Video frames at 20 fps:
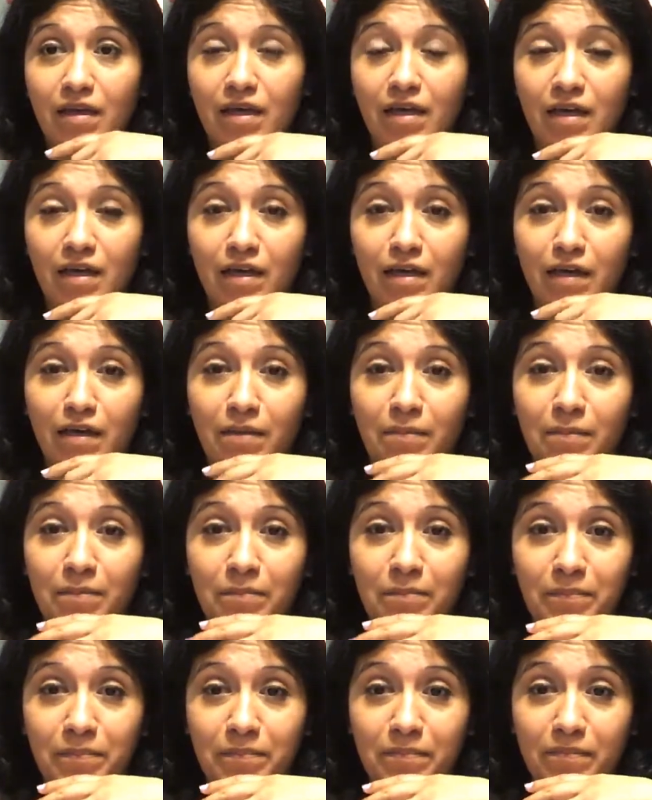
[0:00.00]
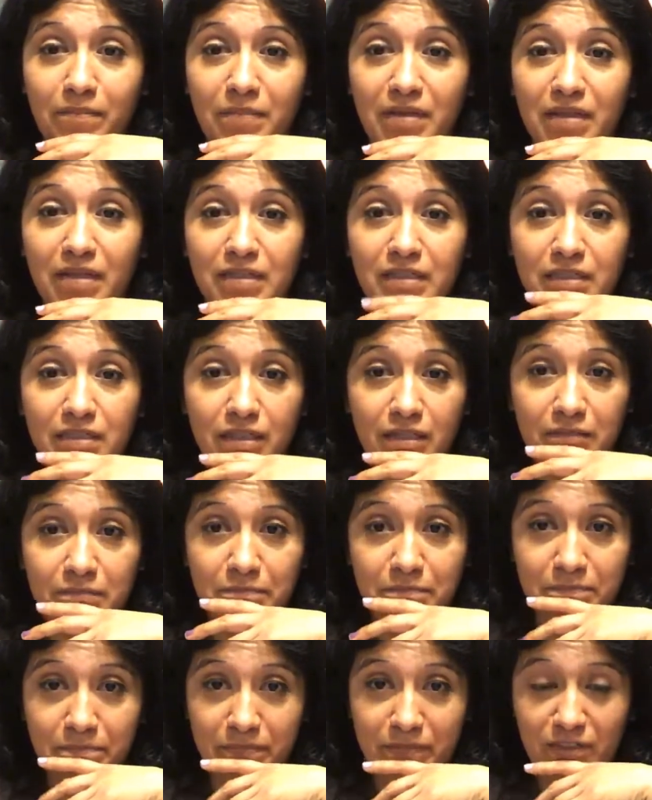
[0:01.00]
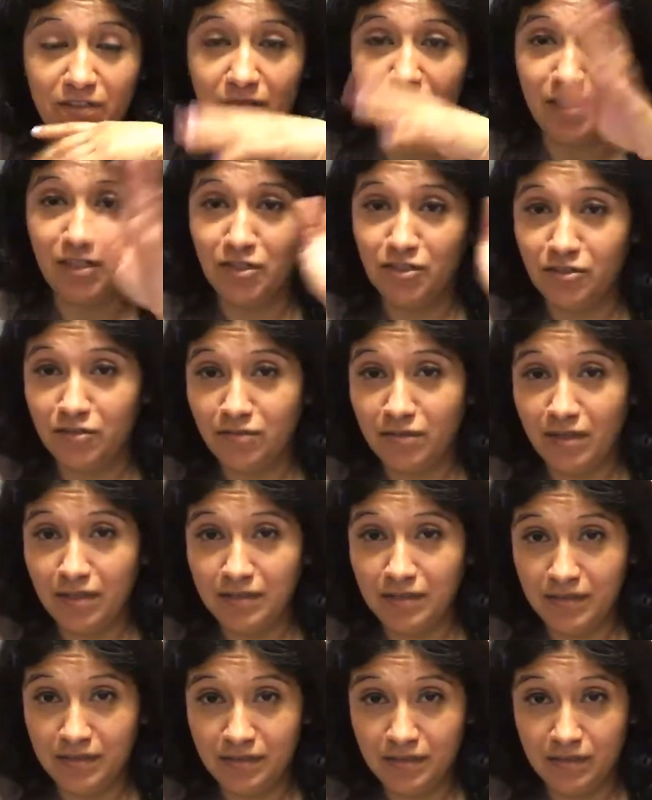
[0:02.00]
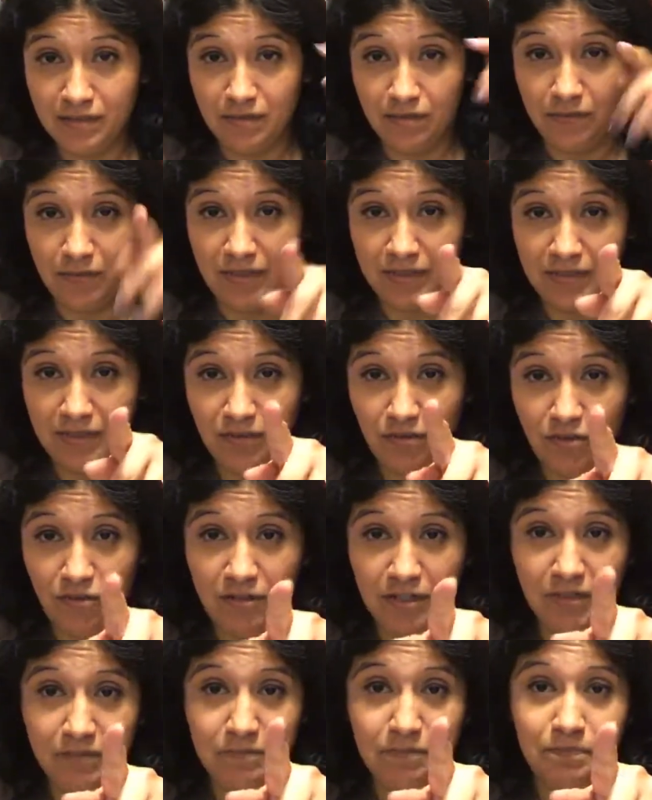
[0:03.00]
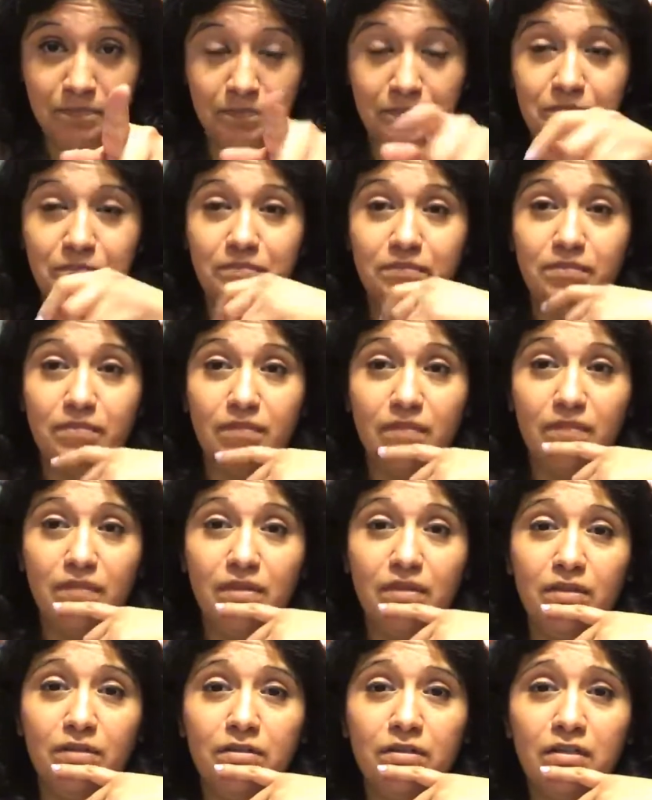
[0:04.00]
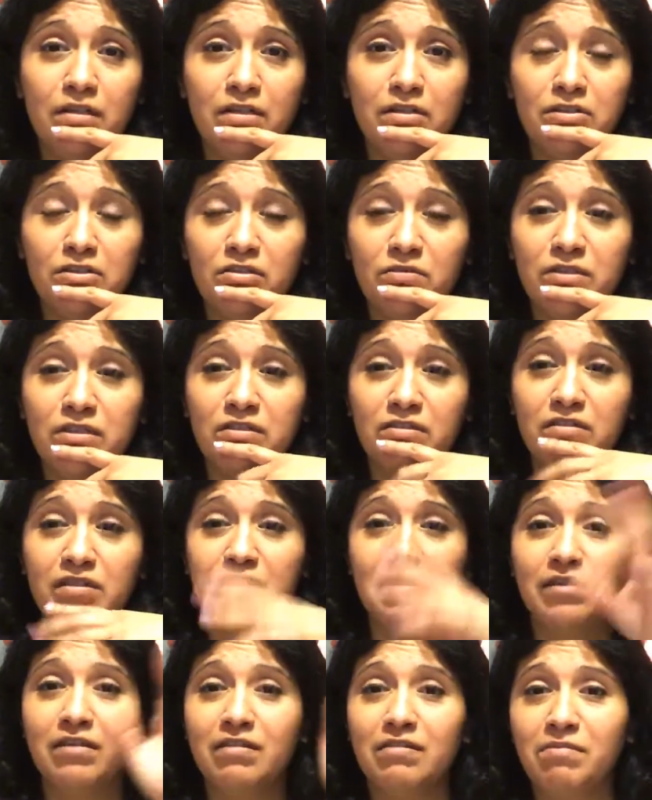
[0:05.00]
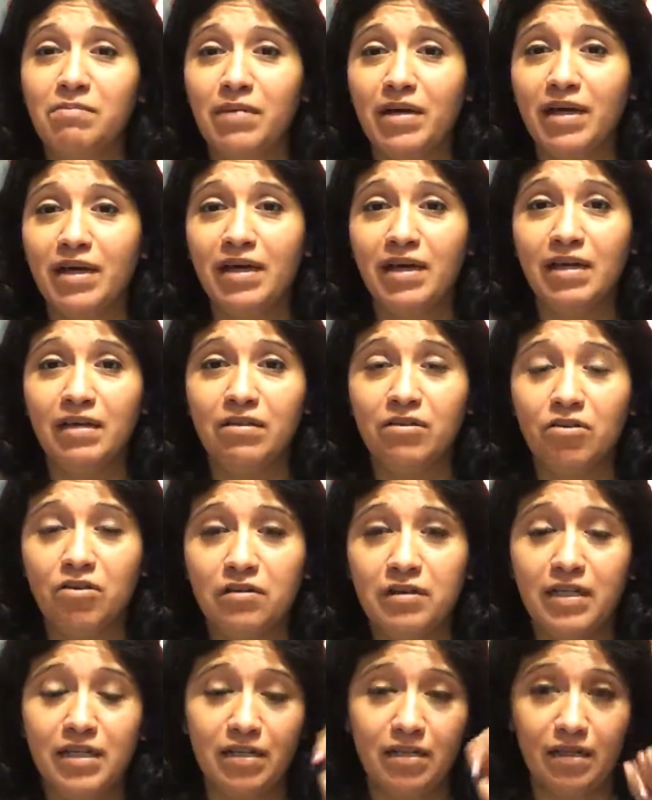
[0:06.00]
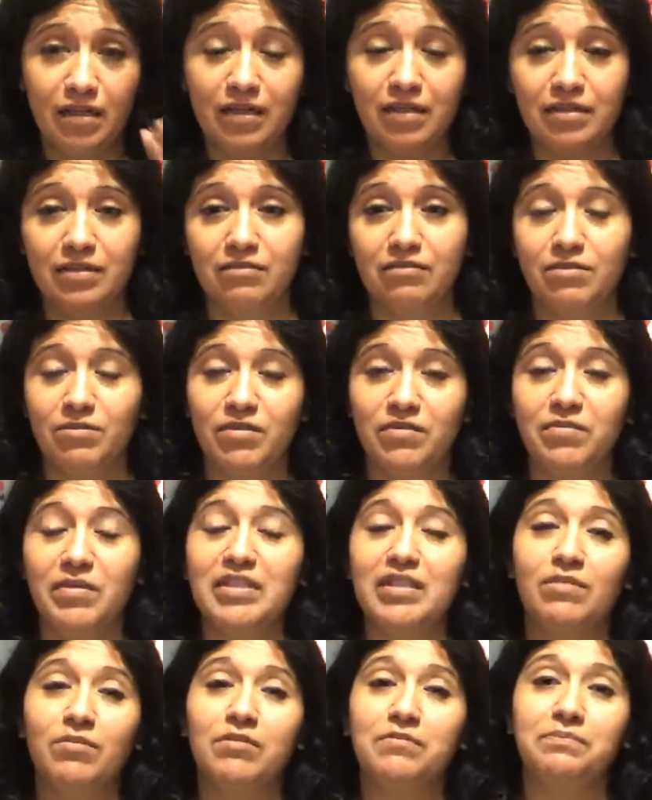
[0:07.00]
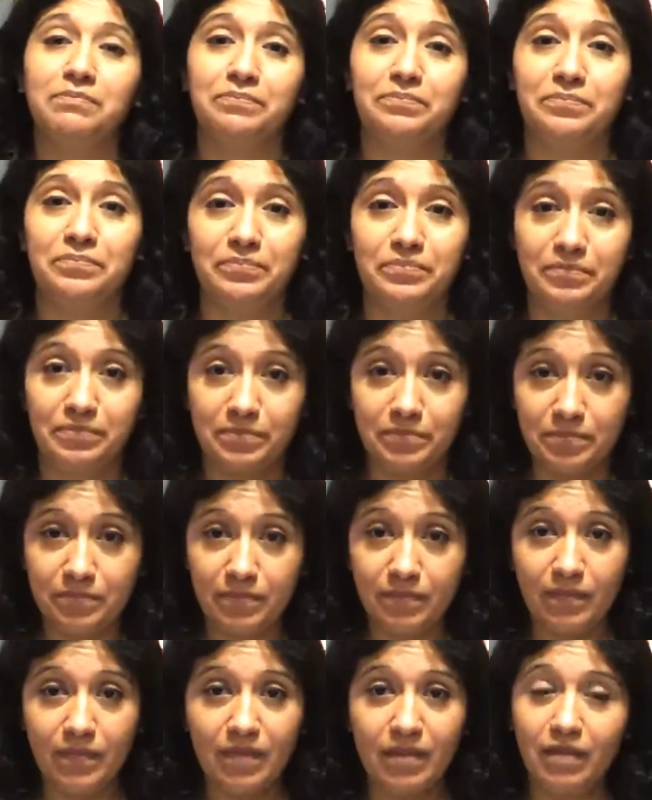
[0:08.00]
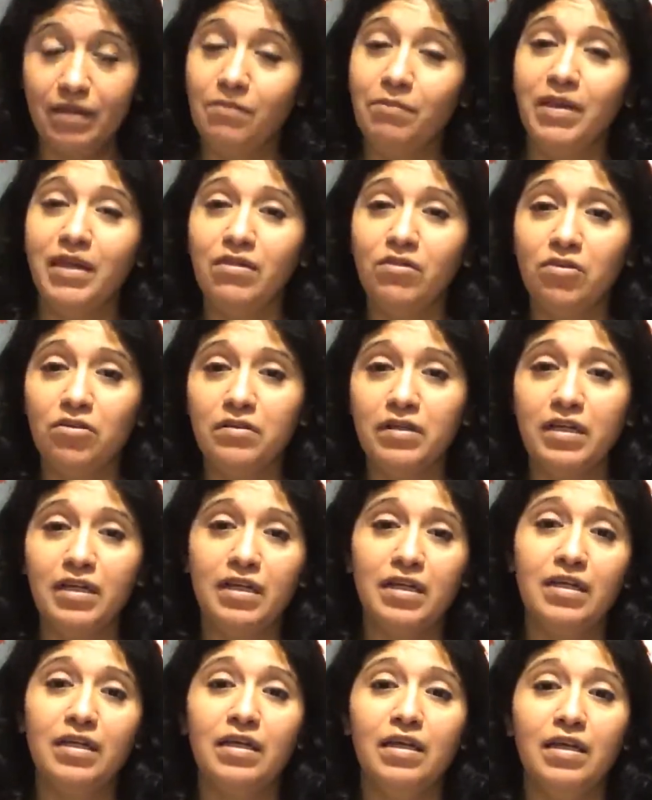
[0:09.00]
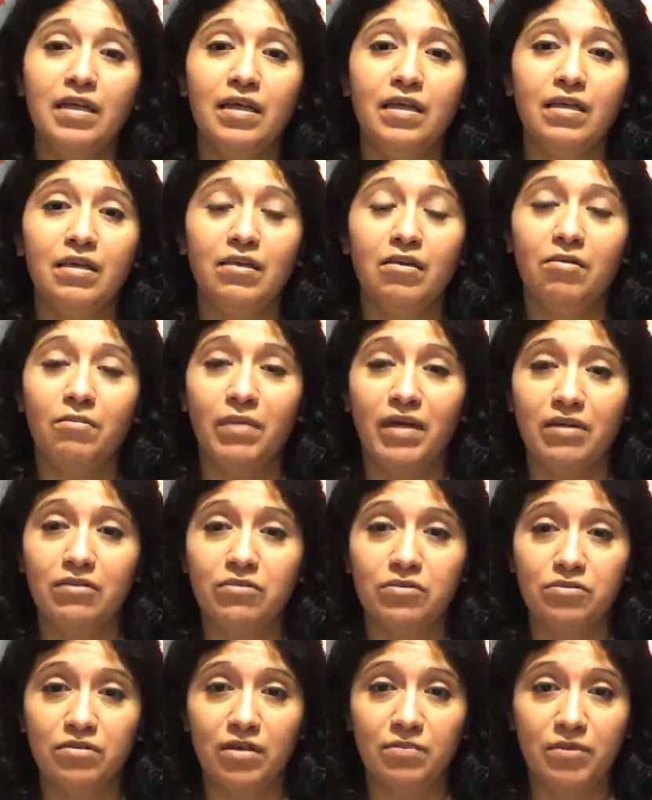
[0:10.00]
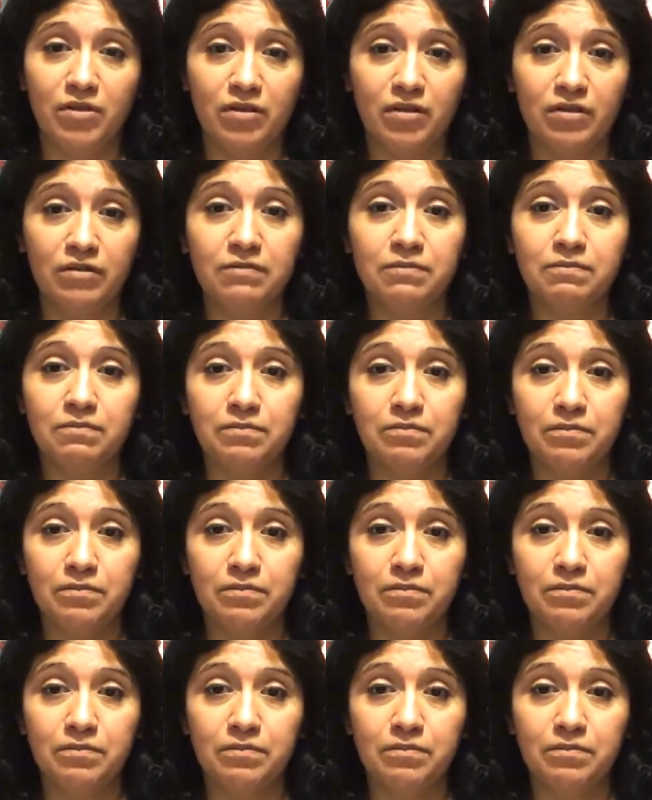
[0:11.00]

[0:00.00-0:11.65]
But let's see. So I'm not sure who else is. Oh wait, I see Lori earlier. So we're still in here. Bye, Lori. And I gotta quit moving my table. Bye, Lori. Bye, Cool Drummer.